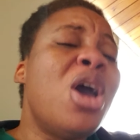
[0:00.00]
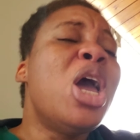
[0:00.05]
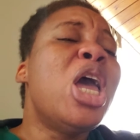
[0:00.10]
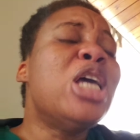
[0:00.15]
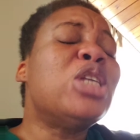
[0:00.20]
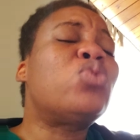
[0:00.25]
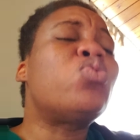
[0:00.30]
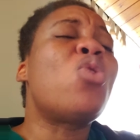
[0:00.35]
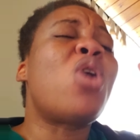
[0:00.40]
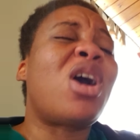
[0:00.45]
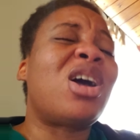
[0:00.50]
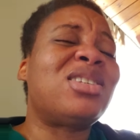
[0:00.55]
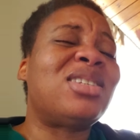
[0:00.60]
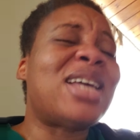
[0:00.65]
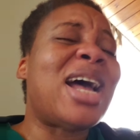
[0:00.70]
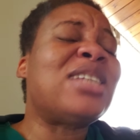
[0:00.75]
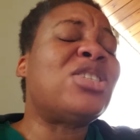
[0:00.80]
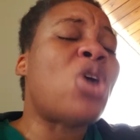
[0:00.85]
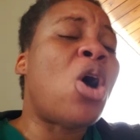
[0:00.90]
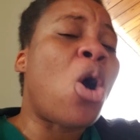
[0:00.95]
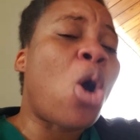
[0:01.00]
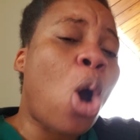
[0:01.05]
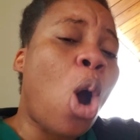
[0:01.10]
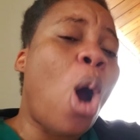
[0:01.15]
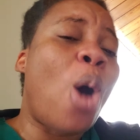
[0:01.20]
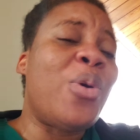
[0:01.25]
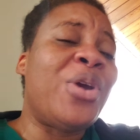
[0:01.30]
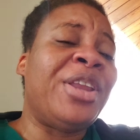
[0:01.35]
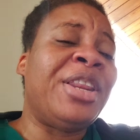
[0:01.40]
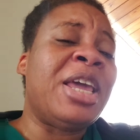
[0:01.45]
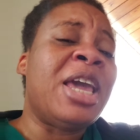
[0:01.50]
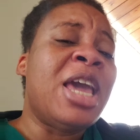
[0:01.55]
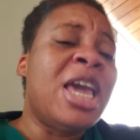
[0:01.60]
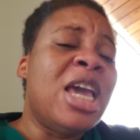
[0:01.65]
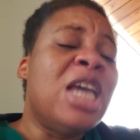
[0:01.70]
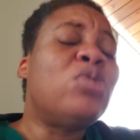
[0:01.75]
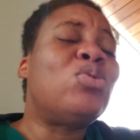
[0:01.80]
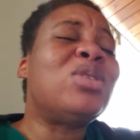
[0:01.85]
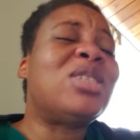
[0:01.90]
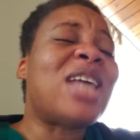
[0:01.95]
it will start occurring. It will